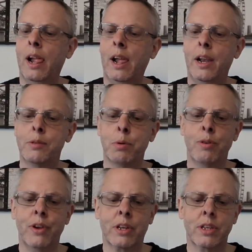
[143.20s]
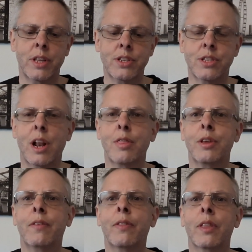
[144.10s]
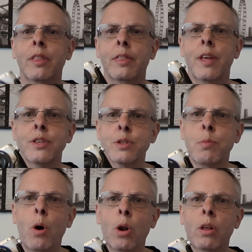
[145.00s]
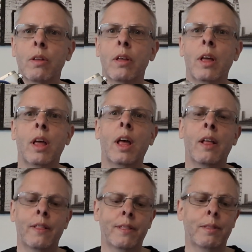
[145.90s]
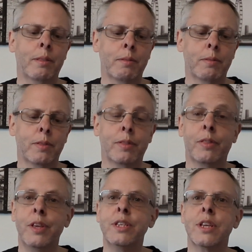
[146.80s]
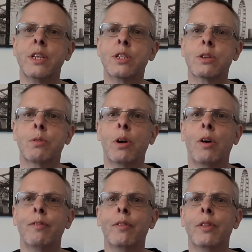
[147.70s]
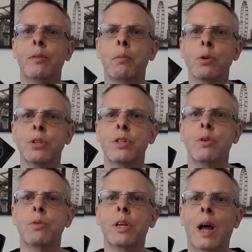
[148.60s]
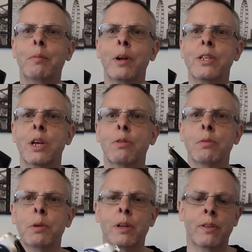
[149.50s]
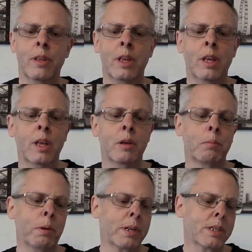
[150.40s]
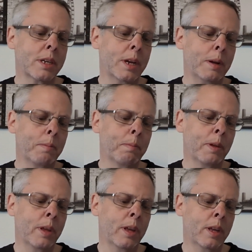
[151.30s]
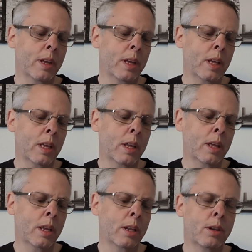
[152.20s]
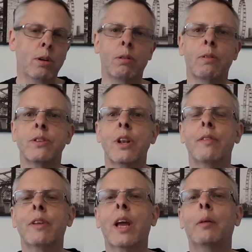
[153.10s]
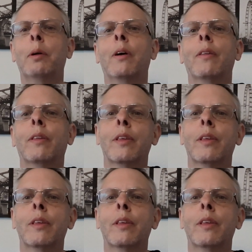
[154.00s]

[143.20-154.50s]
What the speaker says: and it's perfect, nice and stealthy, nice and small. These days, quite often, mostly the only camera I take with me. But no, it's a lovely camera.